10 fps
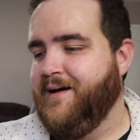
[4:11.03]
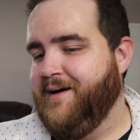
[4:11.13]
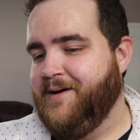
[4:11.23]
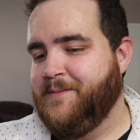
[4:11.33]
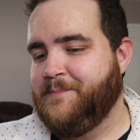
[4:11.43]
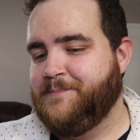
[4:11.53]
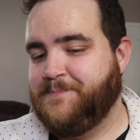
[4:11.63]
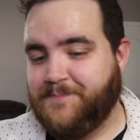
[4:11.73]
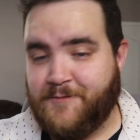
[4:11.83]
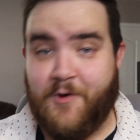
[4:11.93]

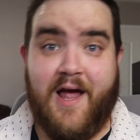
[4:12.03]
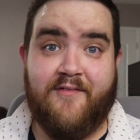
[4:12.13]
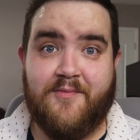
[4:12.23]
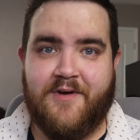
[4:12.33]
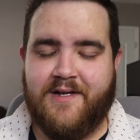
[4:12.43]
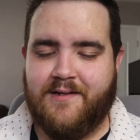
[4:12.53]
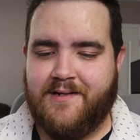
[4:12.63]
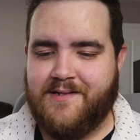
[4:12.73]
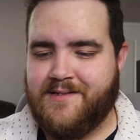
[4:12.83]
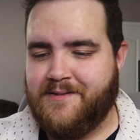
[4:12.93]
Um, or having money, at
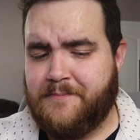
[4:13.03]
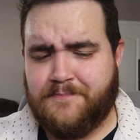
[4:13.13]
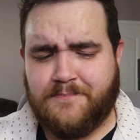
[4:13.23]
least.